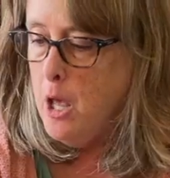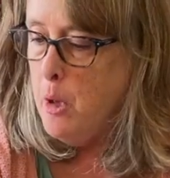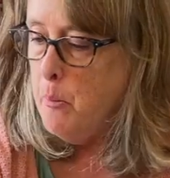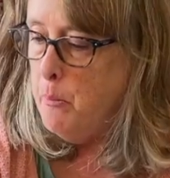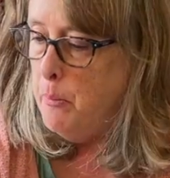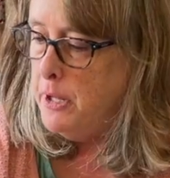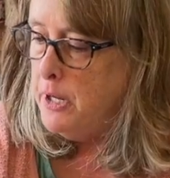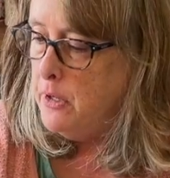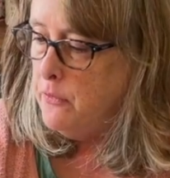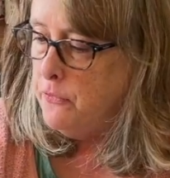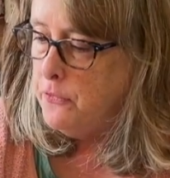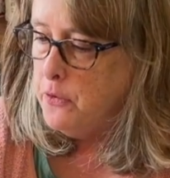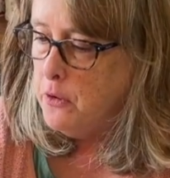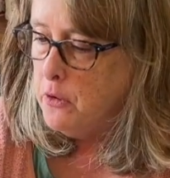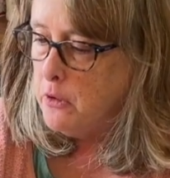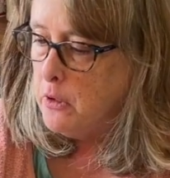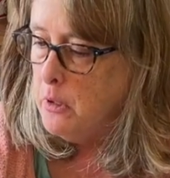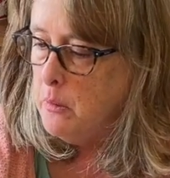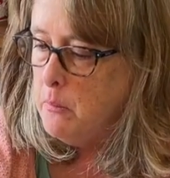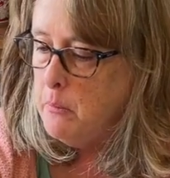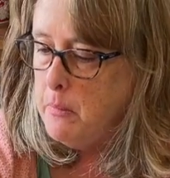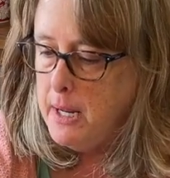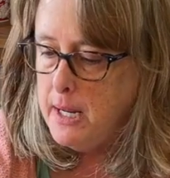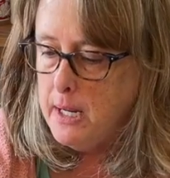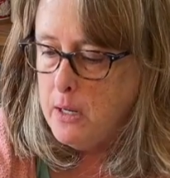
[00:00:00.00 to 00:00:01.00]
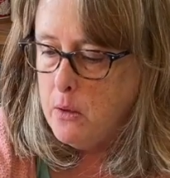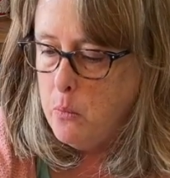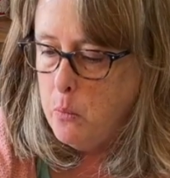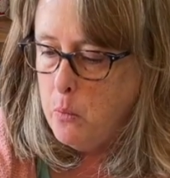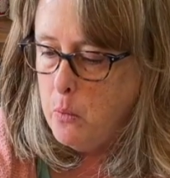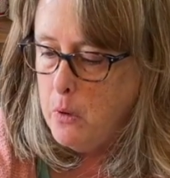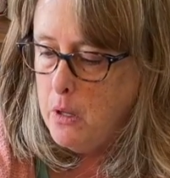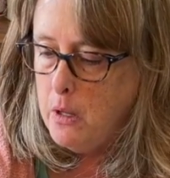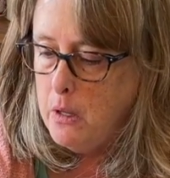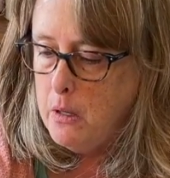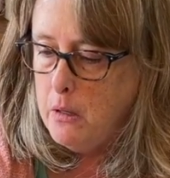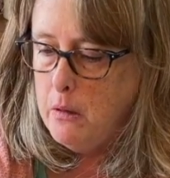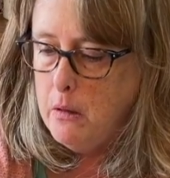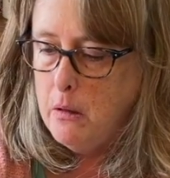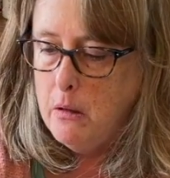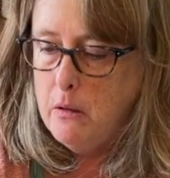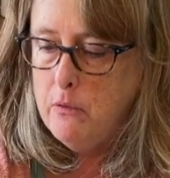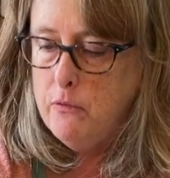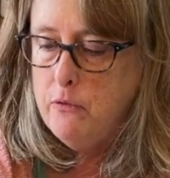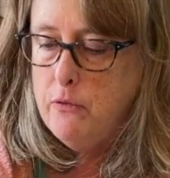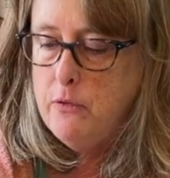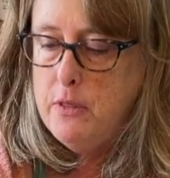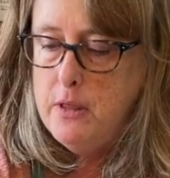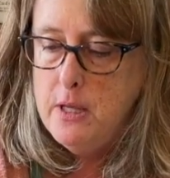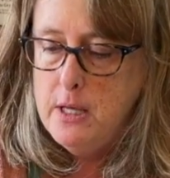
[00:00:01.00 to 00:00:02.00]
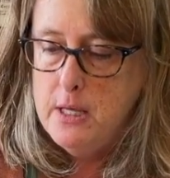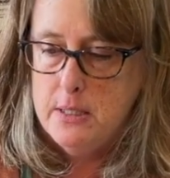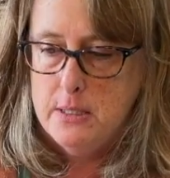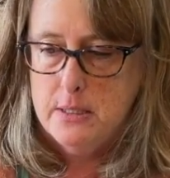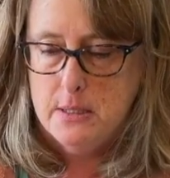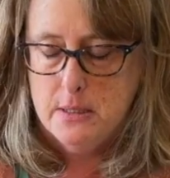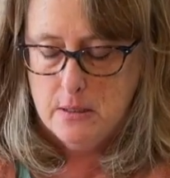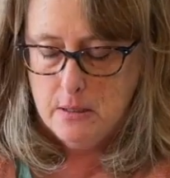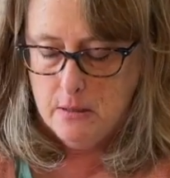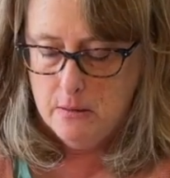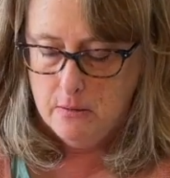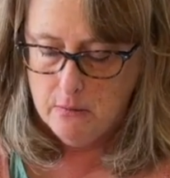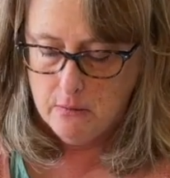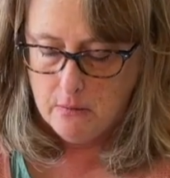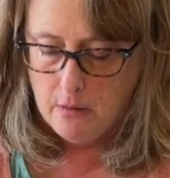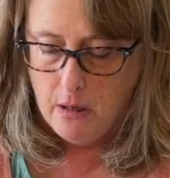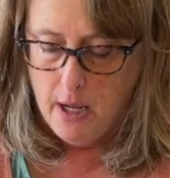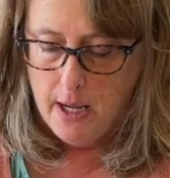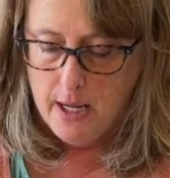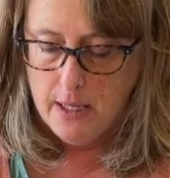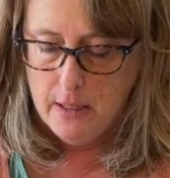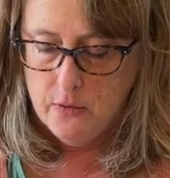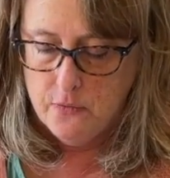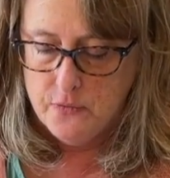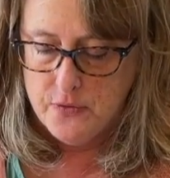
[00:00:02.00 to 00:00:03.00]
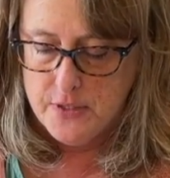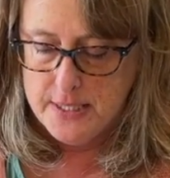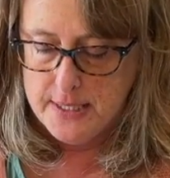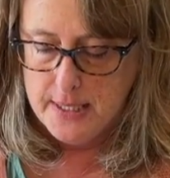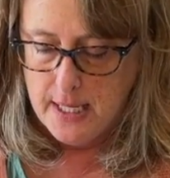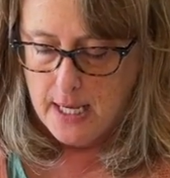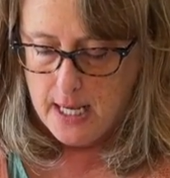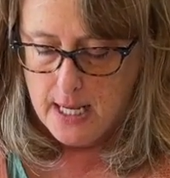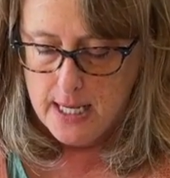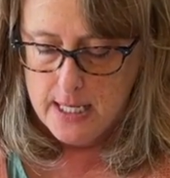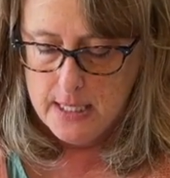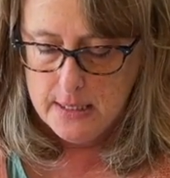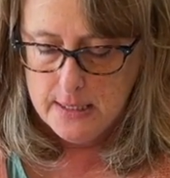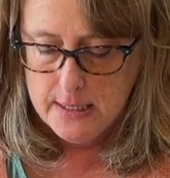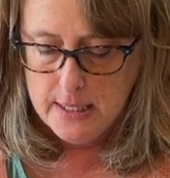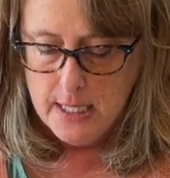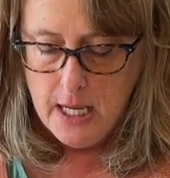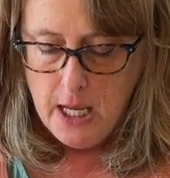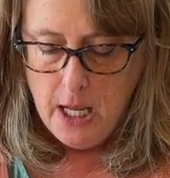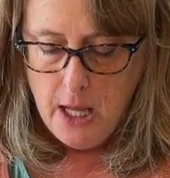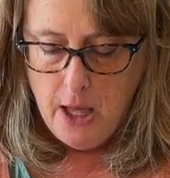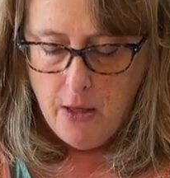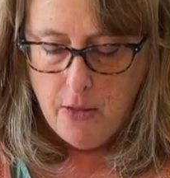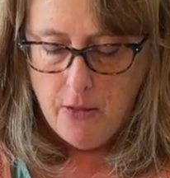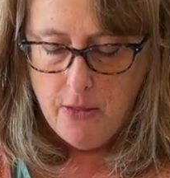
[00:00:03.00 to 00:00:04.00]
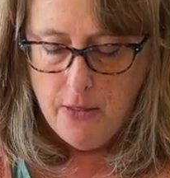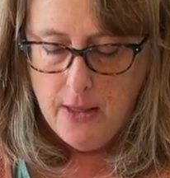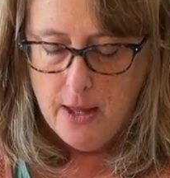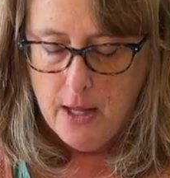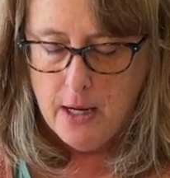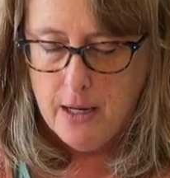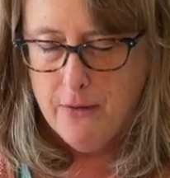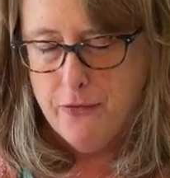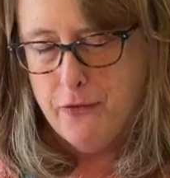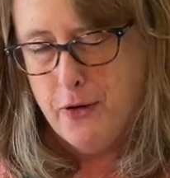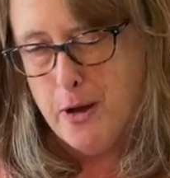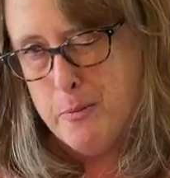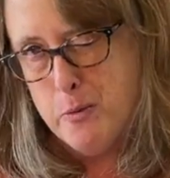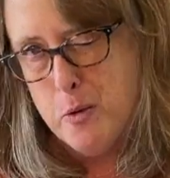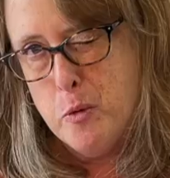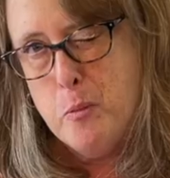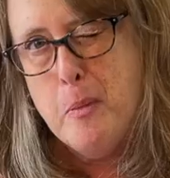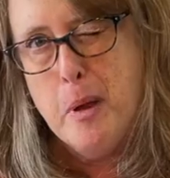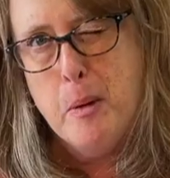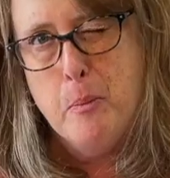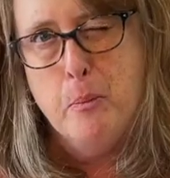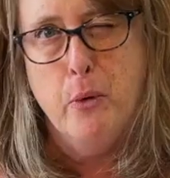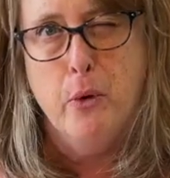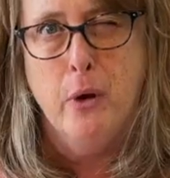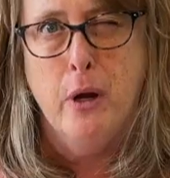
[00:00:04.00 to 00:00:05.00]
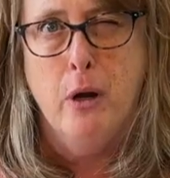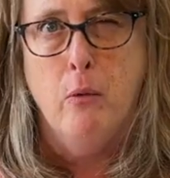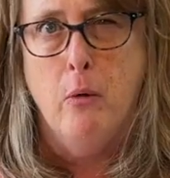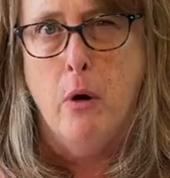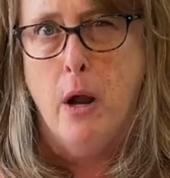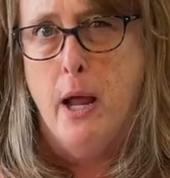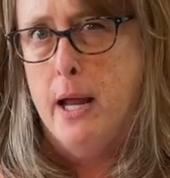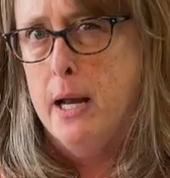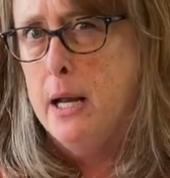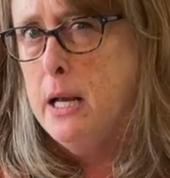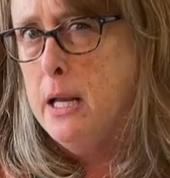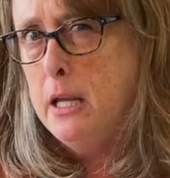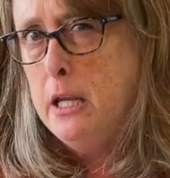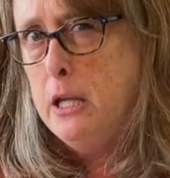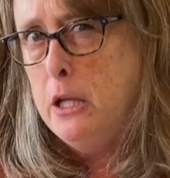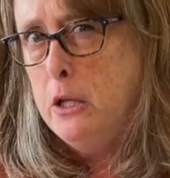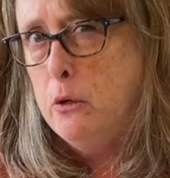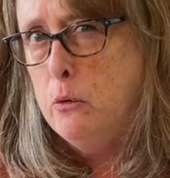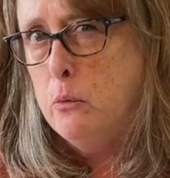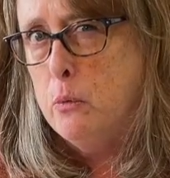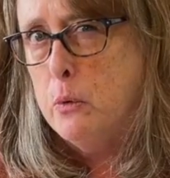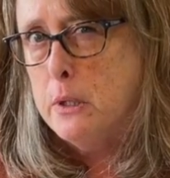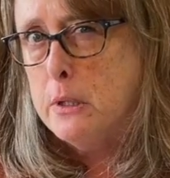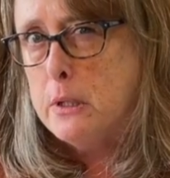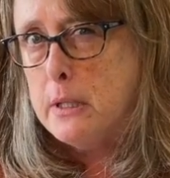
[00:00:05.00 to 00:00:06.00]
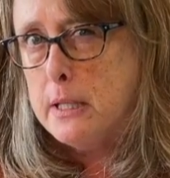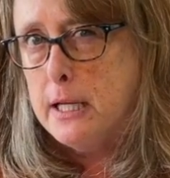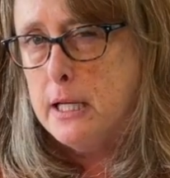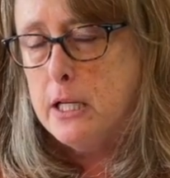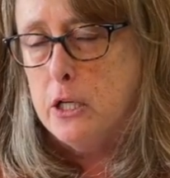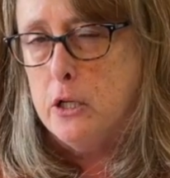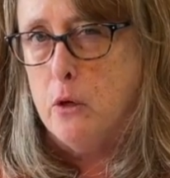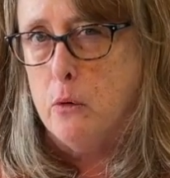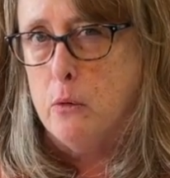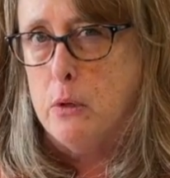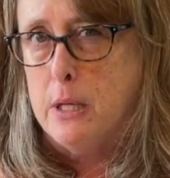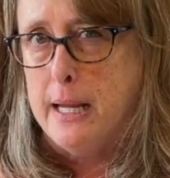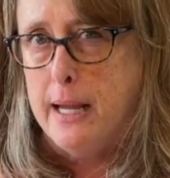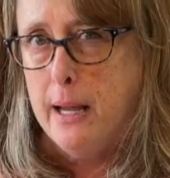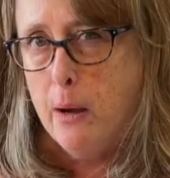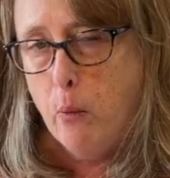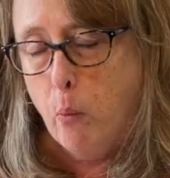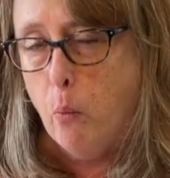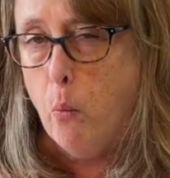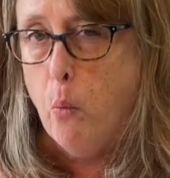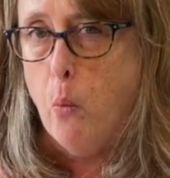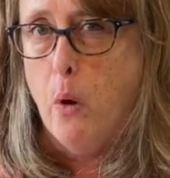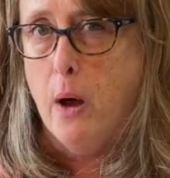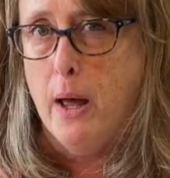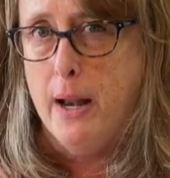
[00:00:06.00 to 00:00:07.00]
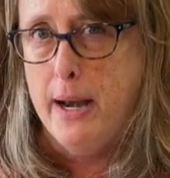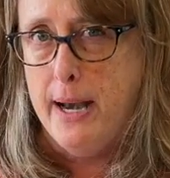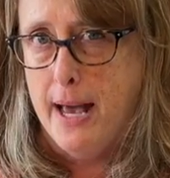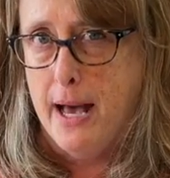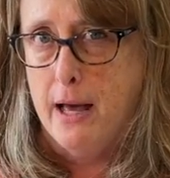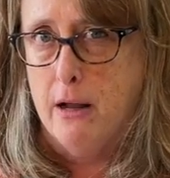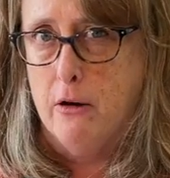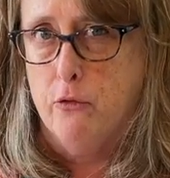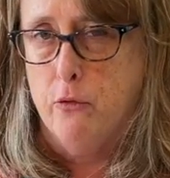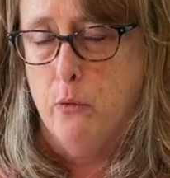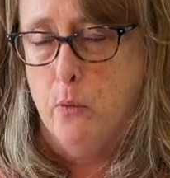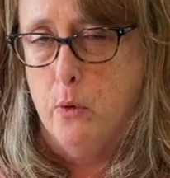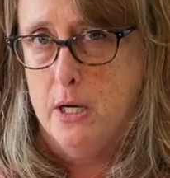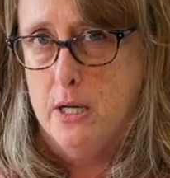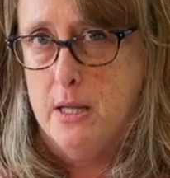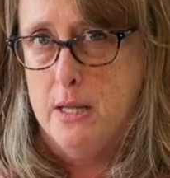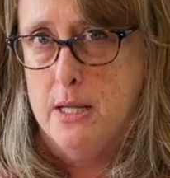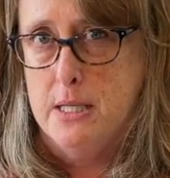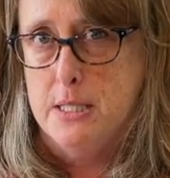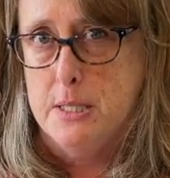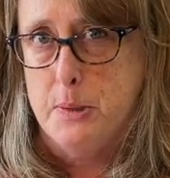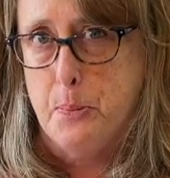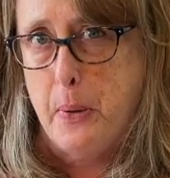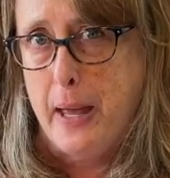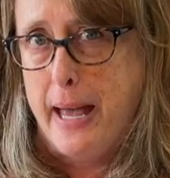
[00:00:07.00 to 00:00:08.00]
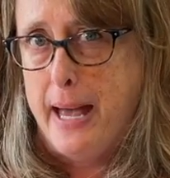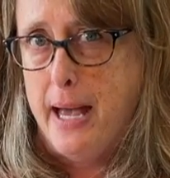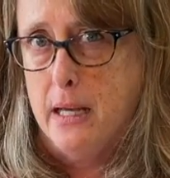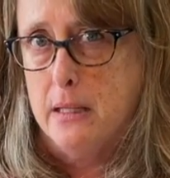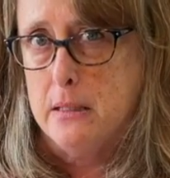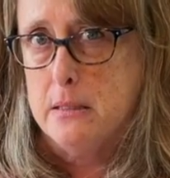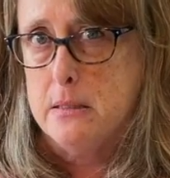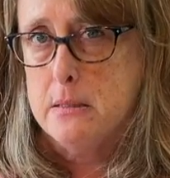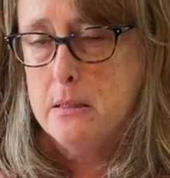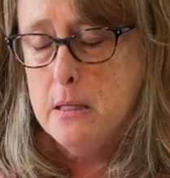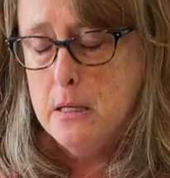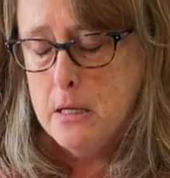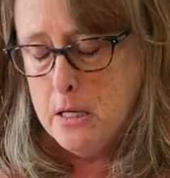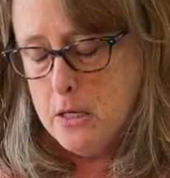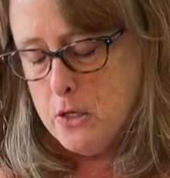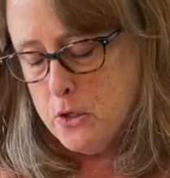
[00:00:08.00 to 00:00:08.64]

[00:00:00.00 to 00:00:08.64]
But if you're going to make one of this kind of size, then if I'm remembering right, you really can only get one out of one of these packs.